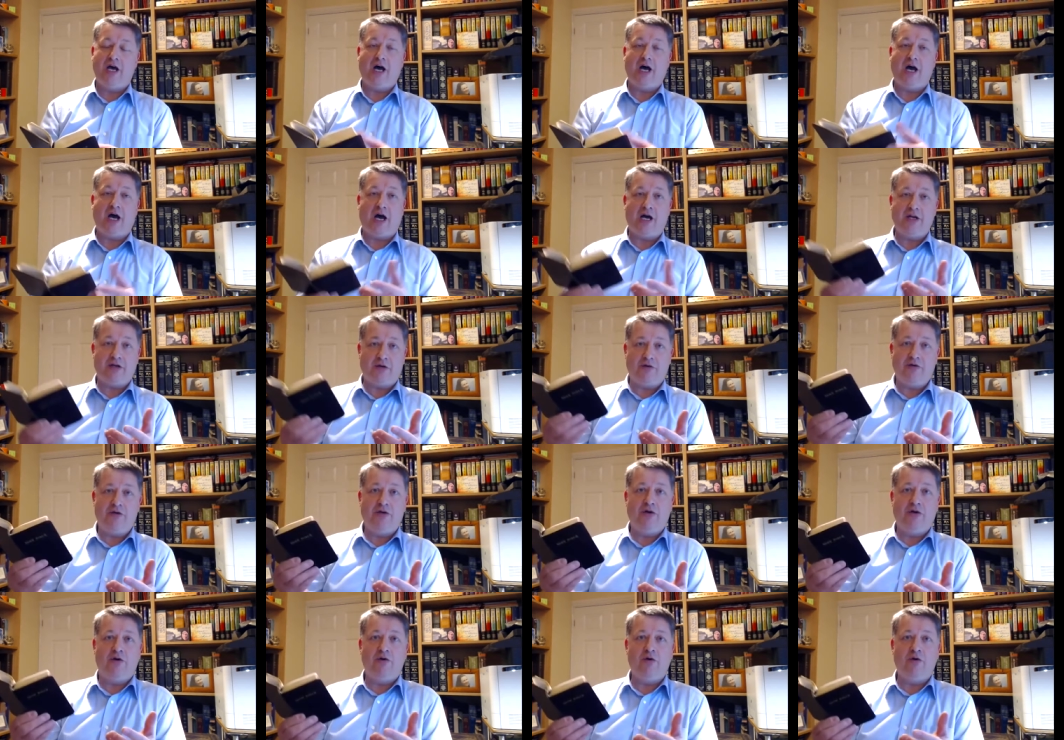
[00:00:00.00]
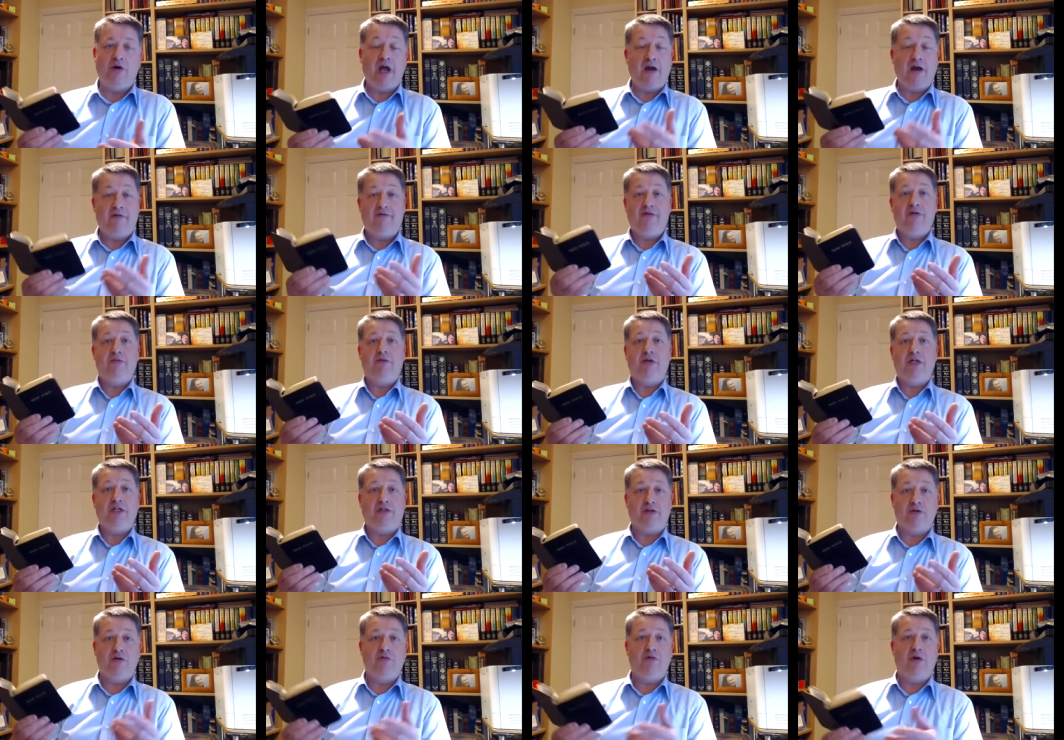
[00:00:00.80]
I don't know everybody
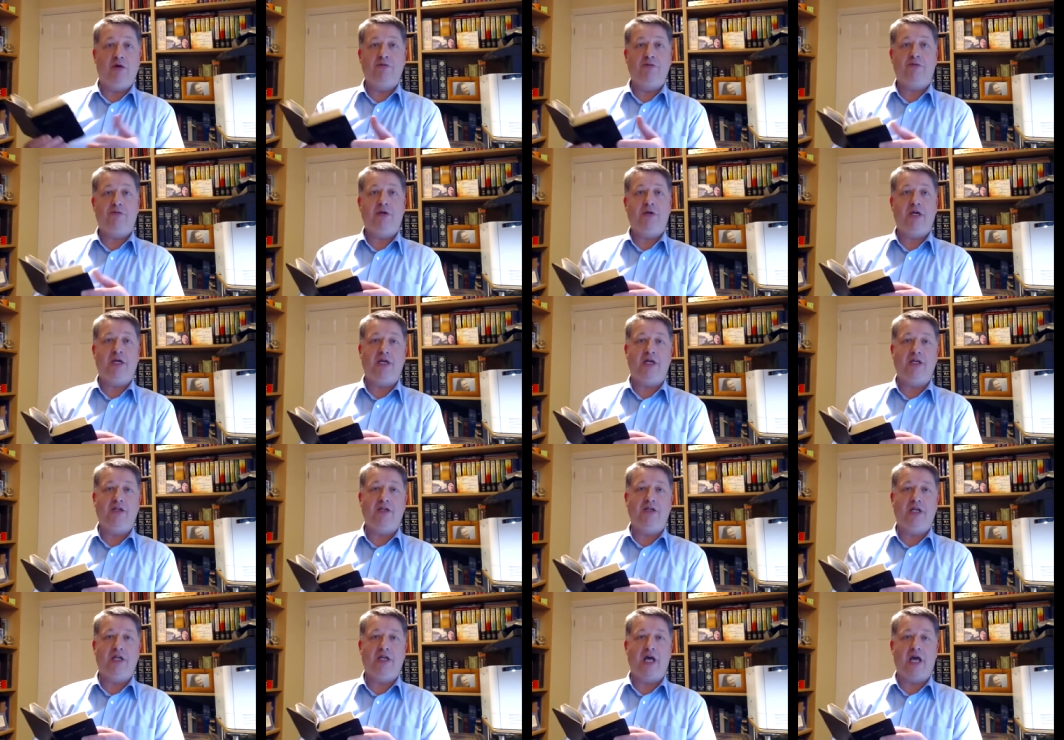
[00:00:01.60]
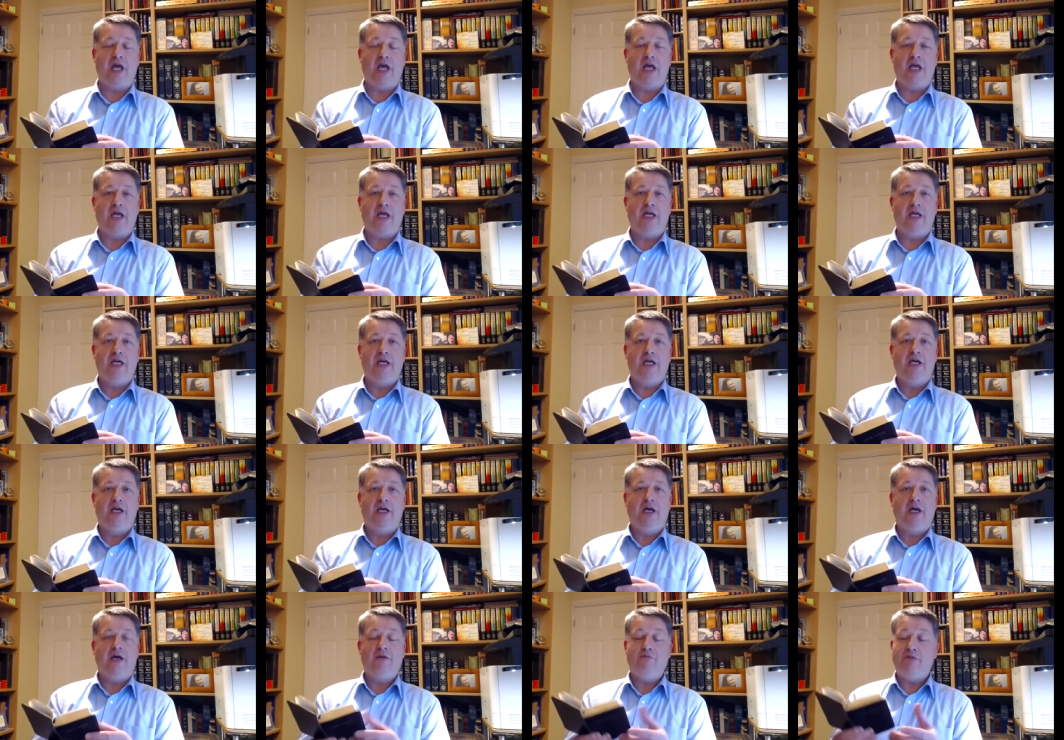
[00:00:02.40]
to whom I'm speaking today.
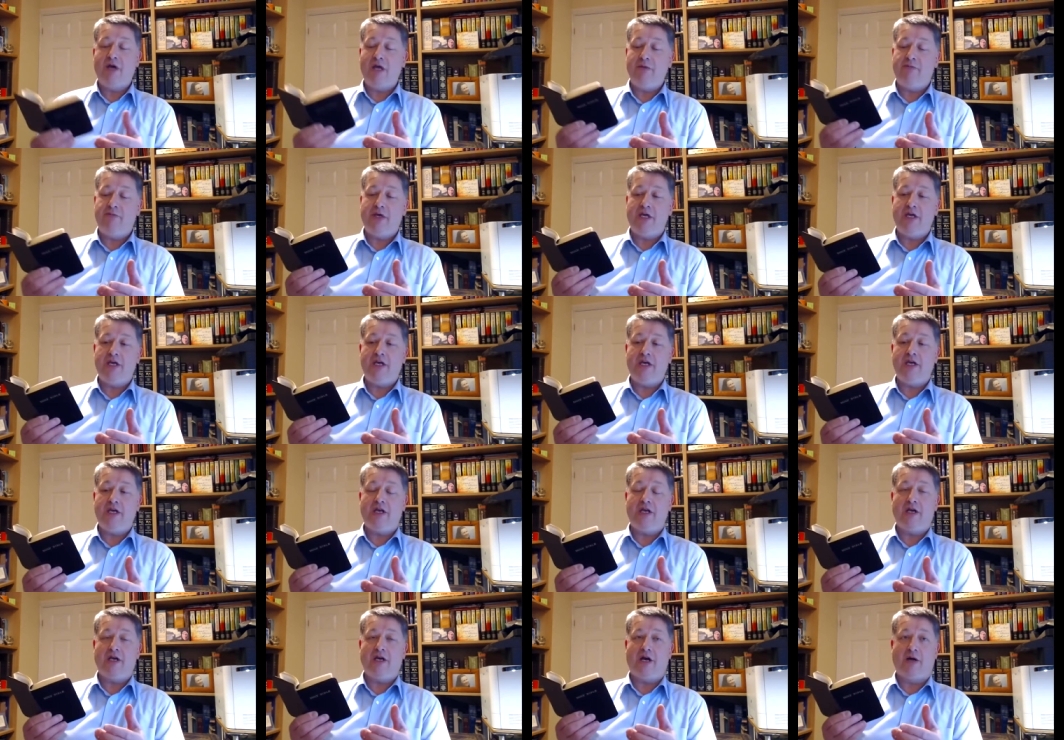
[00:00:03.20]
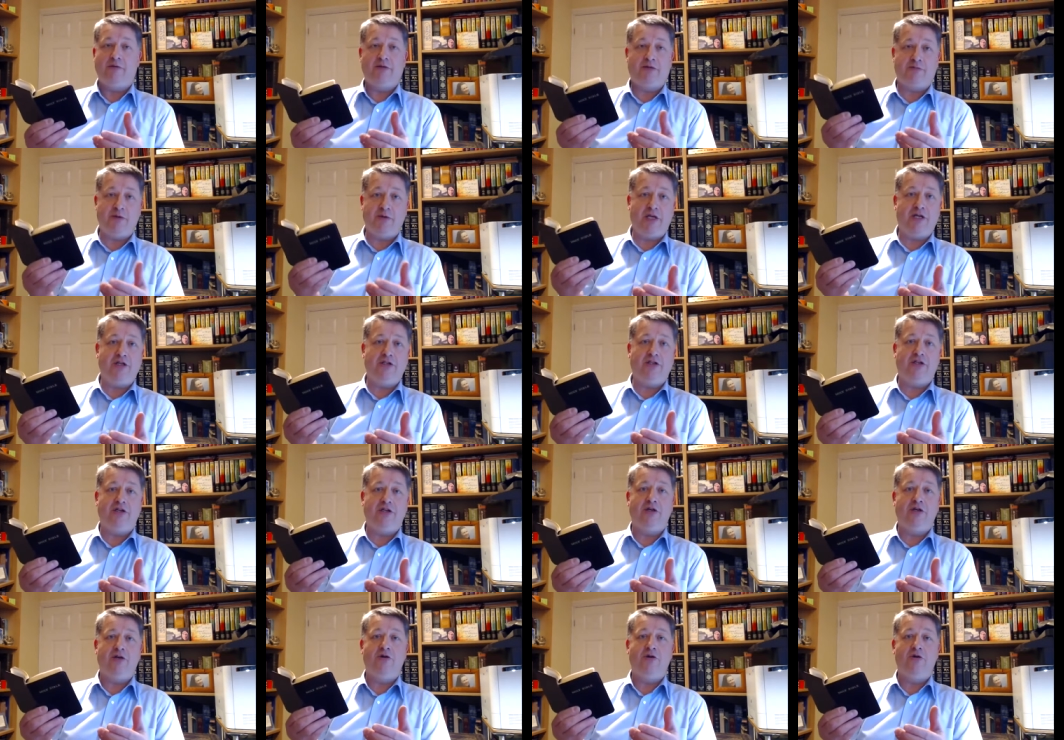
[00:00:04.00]
Uh, maybe I'm speaking
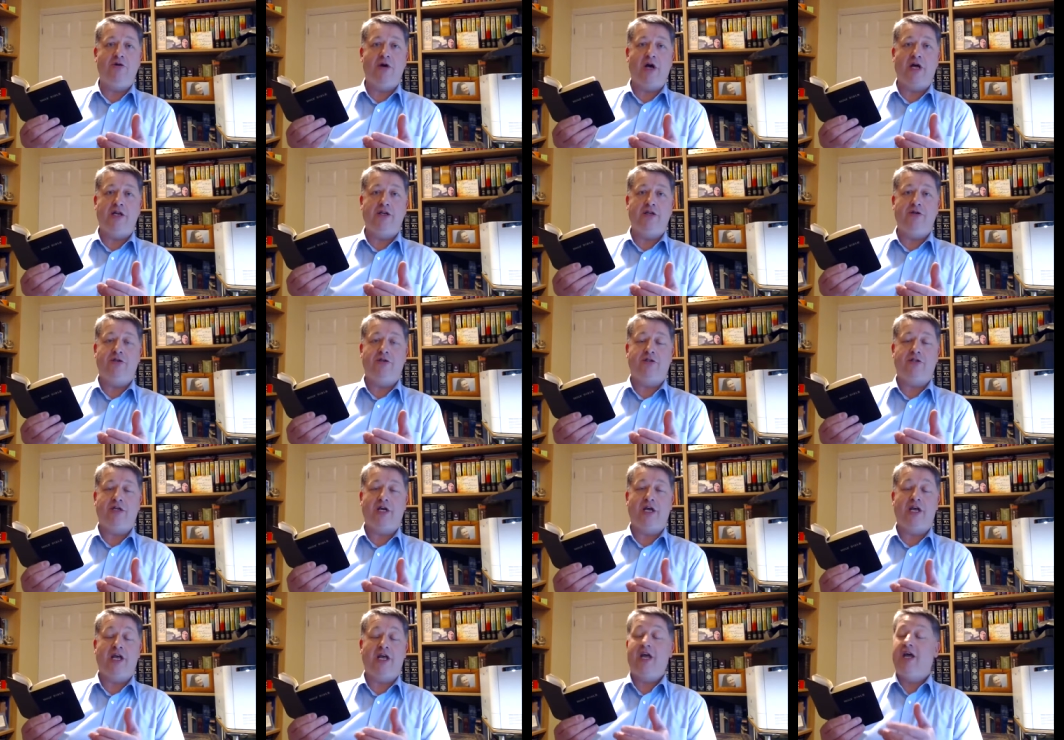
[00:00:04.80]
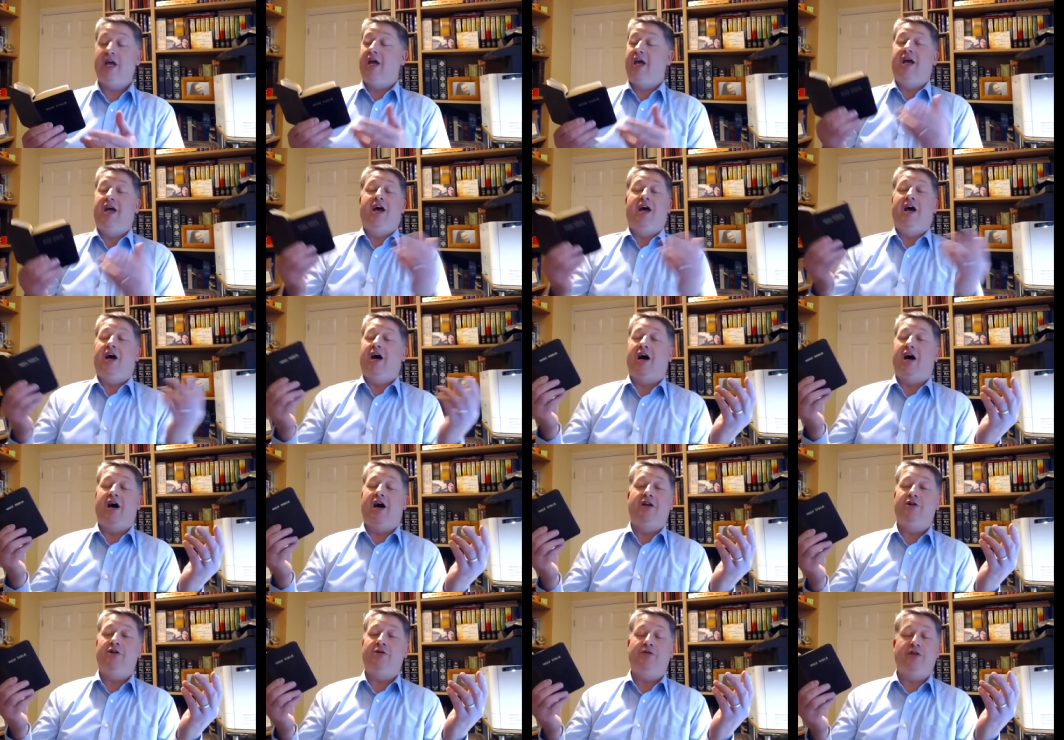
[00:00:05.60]
to you and you say,
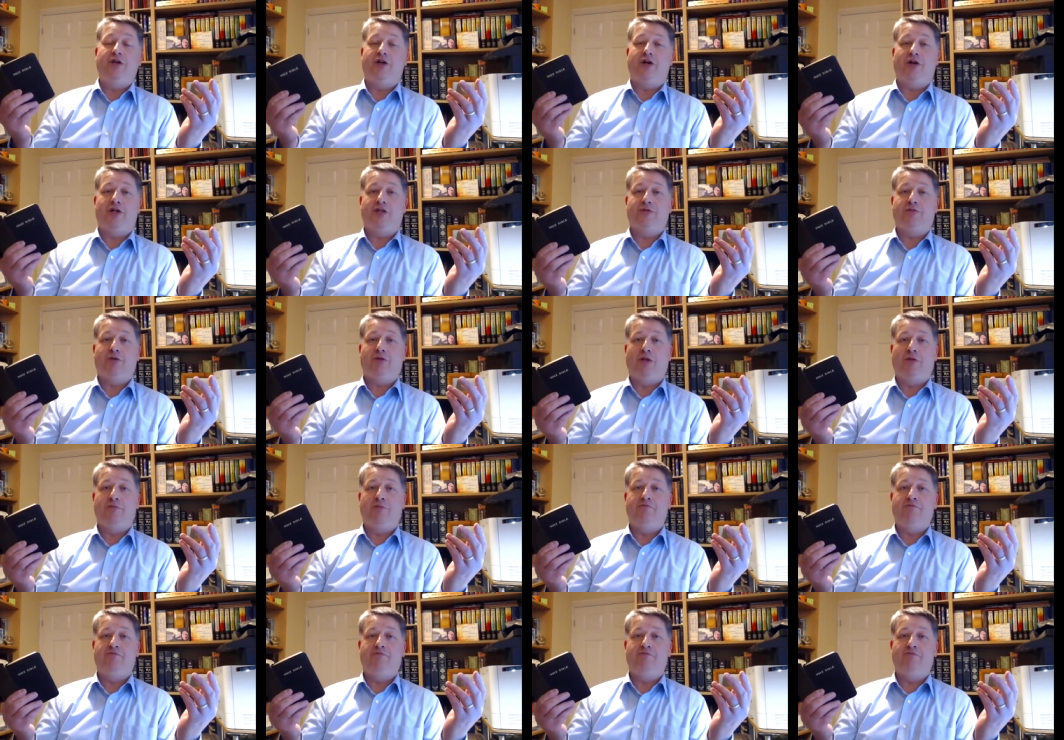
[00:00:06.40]
I know the gospel.